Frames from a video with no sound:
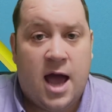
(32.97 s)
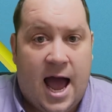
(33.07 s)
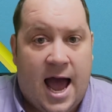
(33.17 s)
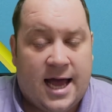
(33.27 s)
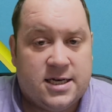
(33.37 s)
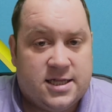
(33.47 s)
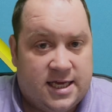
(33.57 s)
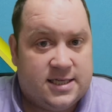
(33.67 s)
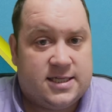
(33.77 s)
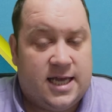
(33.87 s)
And
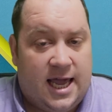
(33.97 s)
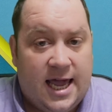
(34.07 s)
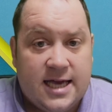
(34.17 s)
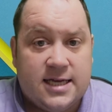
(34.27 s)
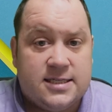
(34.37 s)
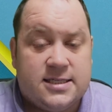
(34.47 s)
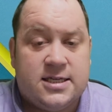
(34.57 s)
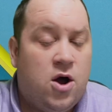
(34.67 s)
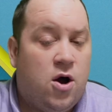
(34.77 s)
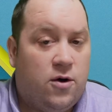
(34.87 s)
this is,
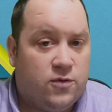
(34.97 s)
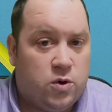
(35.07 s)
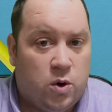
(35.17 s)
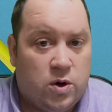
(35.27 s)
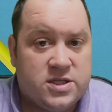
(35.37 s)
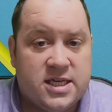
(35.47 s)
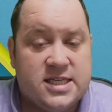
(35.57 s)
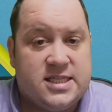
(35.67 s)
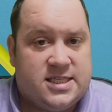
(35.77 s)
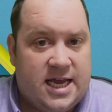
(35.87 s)
of course,
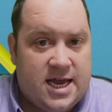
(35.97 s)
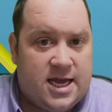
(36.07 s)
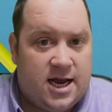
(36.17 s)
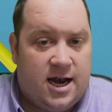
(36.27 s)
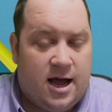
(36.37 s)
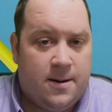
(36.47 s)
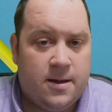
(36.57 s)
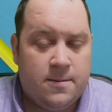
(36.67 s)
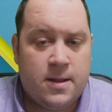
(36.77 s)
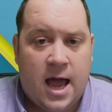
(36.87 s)
singular.
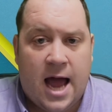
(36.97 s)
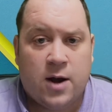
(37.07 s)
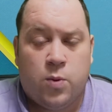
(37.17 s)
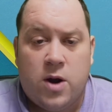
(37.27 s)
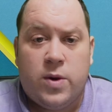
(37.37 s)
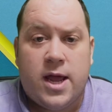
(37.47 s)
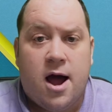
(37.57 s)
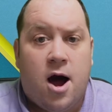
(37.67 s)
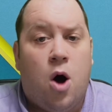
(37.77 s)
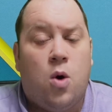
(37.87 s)
And when we are
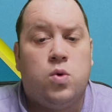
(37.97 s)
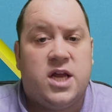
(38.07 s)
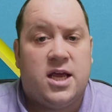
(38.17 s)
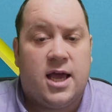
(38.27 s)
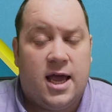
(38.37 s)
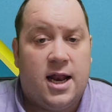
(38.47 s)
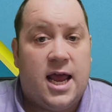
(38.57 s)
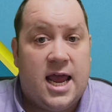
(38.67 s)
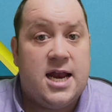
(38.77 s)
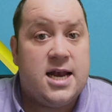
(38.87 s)
holding it
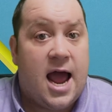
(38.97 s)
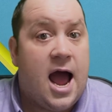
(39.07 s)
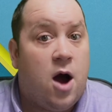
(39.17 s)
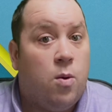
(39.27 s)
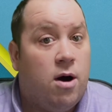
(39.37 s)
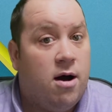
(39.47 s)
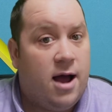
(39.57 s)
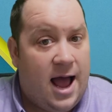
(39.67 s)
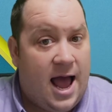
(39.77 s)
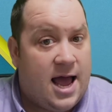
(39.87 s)
in our
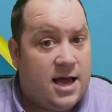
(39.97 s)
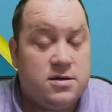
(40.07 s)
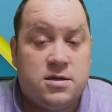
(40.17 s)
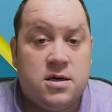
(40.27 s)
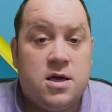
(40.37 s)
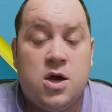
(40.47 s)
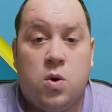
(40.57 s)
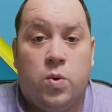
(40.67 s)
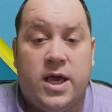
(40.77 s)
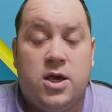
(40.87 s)
hand,
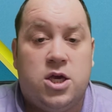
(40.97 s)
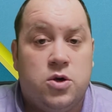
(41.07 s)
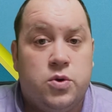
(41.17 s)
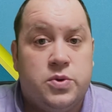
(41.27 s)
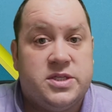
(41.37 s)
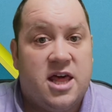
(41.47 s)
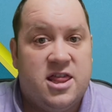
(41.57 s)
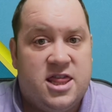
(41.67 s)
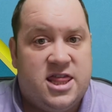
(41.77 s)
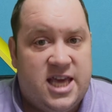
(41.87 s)
we use
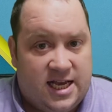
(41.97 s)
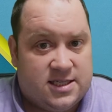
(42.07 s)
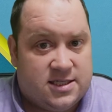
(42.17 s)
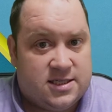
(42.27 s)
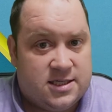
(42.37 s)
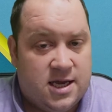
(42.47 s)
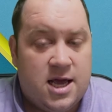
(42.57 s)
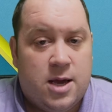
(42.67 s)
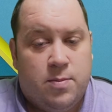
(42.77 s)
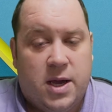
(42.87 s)
this
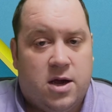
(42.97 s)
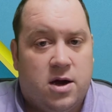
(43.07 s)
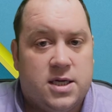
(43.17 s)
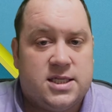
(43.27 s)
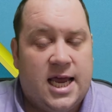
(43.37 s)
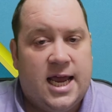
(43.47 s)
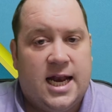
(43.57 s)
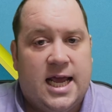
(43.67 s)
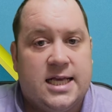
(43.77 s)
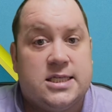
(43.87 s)
because it
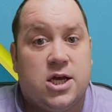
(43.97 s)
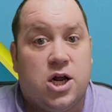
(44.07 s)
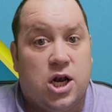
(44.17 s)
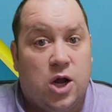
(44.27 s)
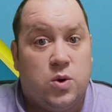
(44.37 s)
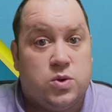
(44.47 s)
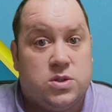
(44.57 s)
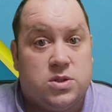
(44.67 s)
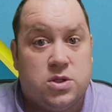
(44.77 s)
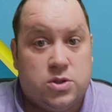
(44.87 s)
is
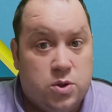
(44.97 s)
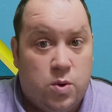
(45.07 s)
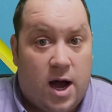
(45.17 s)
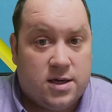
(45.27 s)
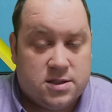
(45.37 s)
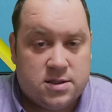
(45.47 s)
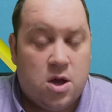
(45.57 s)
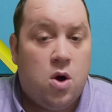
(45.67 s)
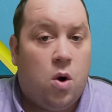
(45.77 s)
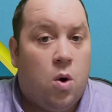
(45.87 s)
close to us,
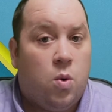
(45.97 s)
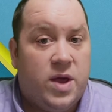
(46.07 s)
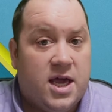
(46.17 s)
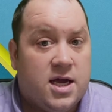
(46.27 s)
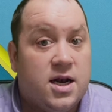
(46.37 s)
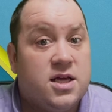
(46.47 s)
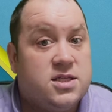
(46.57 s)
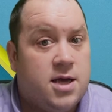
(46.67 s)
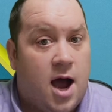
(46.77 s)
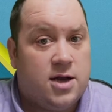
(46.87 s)
or we can
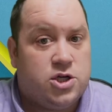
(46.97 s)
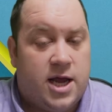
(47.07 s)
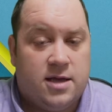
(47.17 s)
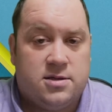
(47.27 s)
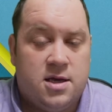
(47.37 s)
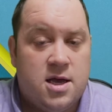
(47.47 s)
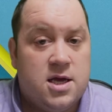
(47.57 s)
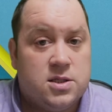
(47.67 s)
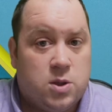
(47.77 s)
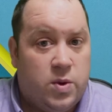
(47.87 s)
touch it.
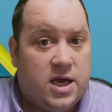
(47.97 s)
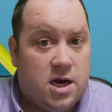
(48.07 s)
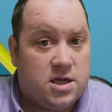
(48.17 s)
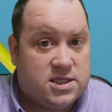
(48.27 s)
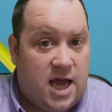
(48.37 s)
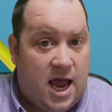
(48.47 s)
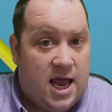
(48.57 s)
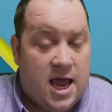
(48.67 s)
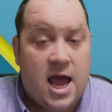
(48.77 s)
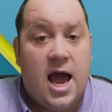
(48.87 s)
So we can say,
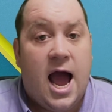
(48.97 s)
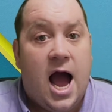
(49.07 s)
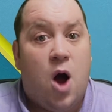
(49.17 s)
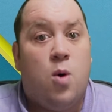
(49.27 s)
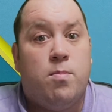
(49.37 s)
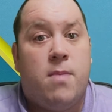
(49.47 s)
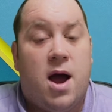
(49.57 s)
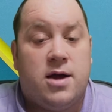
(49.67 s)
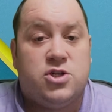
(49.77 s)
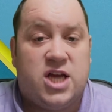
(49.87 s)
how
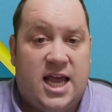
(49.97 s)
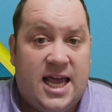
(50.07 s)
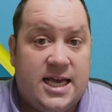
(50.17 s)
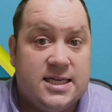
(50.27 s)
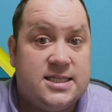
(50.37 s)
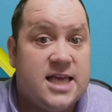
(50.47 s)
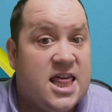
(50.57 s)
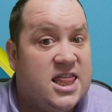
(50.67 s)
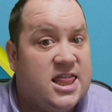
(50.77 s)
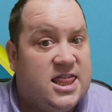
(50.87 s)
much is
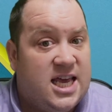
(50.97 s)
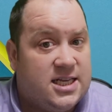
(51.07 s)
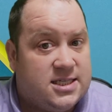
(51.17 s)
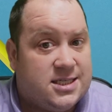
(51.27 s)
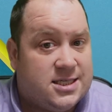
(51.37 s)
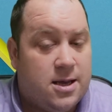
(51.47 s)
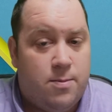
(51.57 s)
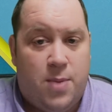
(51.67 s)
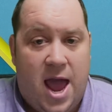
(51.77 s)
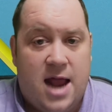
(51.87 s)
this
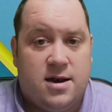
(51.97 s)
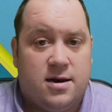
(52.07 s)
pen?